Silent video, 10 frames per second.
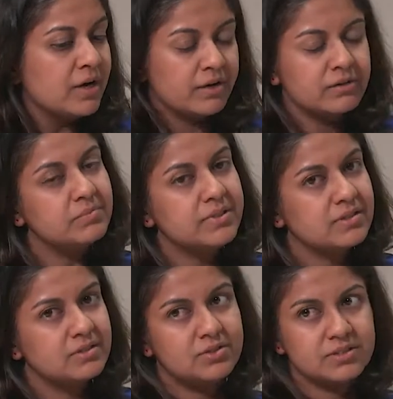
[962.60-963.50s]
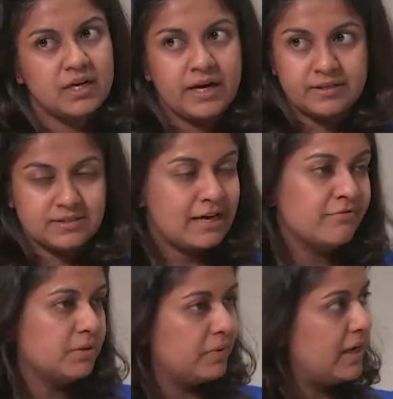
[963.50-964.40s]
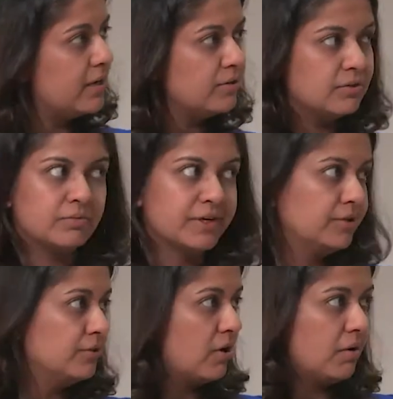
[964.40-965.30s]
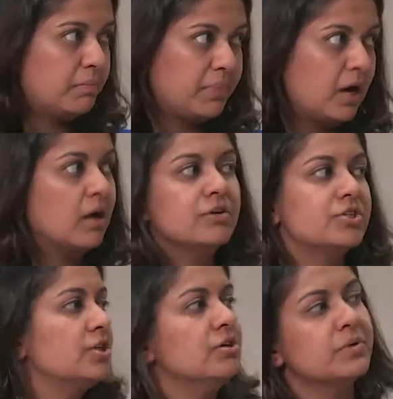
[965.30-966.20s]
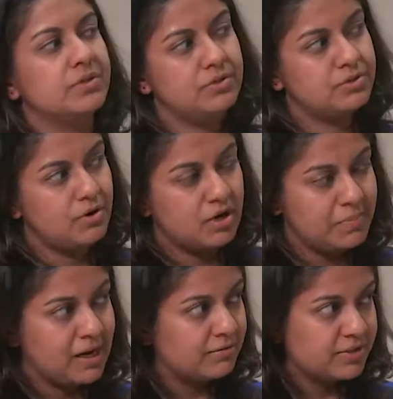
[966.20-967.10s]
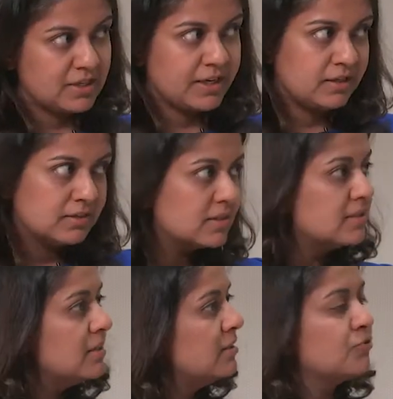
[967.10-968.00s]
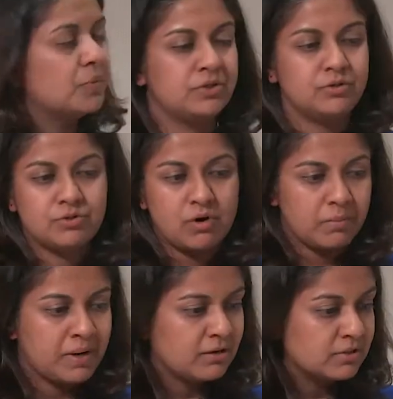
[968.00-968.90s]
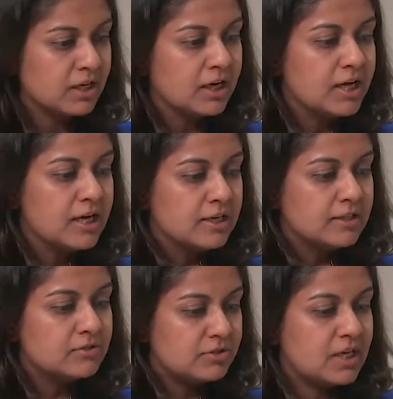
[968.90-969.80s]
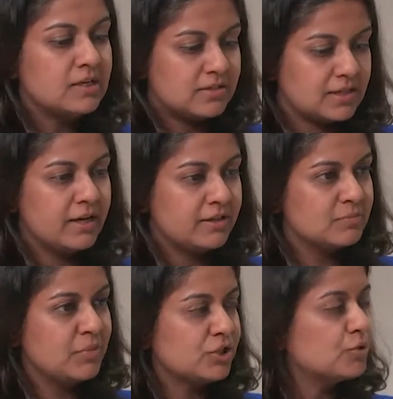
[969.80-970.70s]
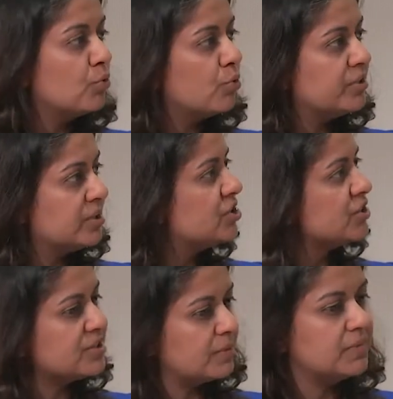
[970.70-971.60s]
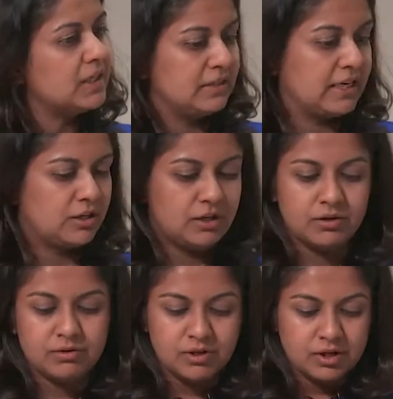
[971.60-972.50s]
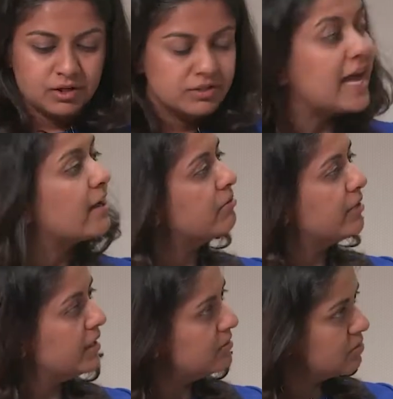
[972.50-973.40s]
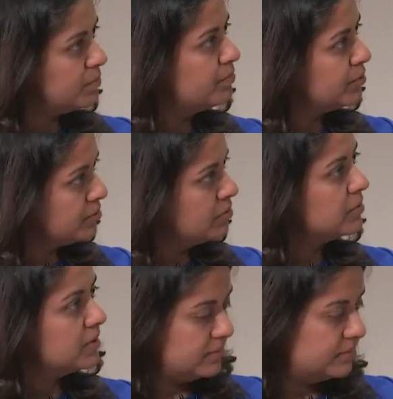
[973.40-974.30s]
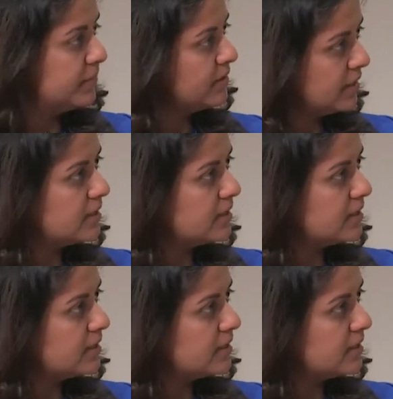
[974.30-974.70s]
arguably say that design is everywhere, you know, whether you talk about biology or whether you talk about designing cities, or whether you talk about, today design is much more than just something that you decorate or put over. Yeah.